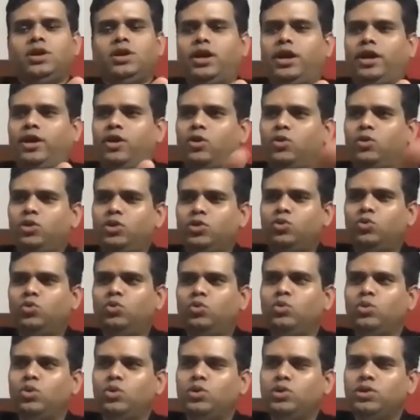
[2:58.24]
And on the
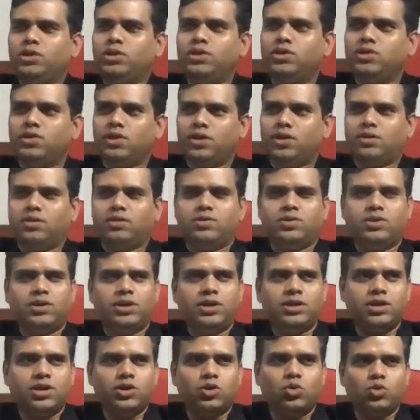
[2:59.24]
two roads, he's
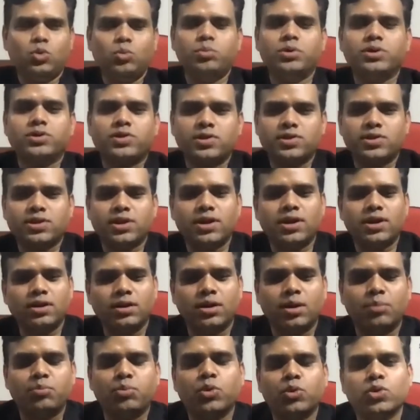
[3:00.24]
seeing that two buses are
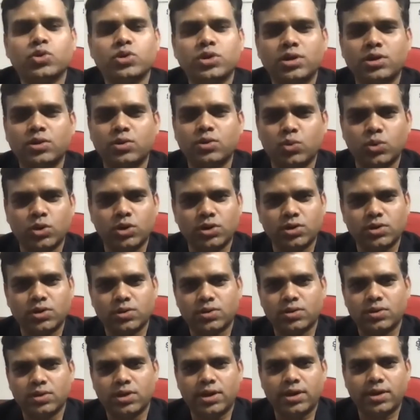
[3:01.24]
approaching
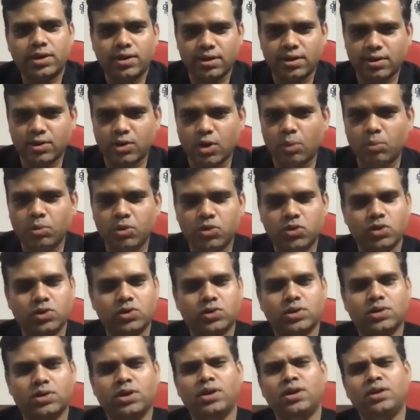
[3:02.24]
towards that common
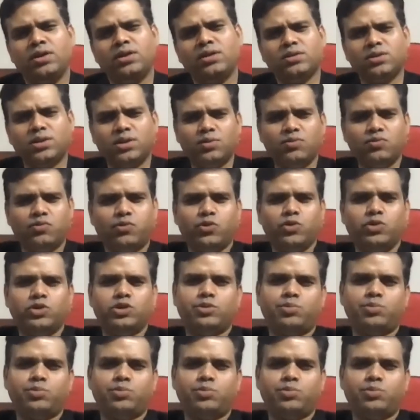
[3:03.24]
junction and it's in full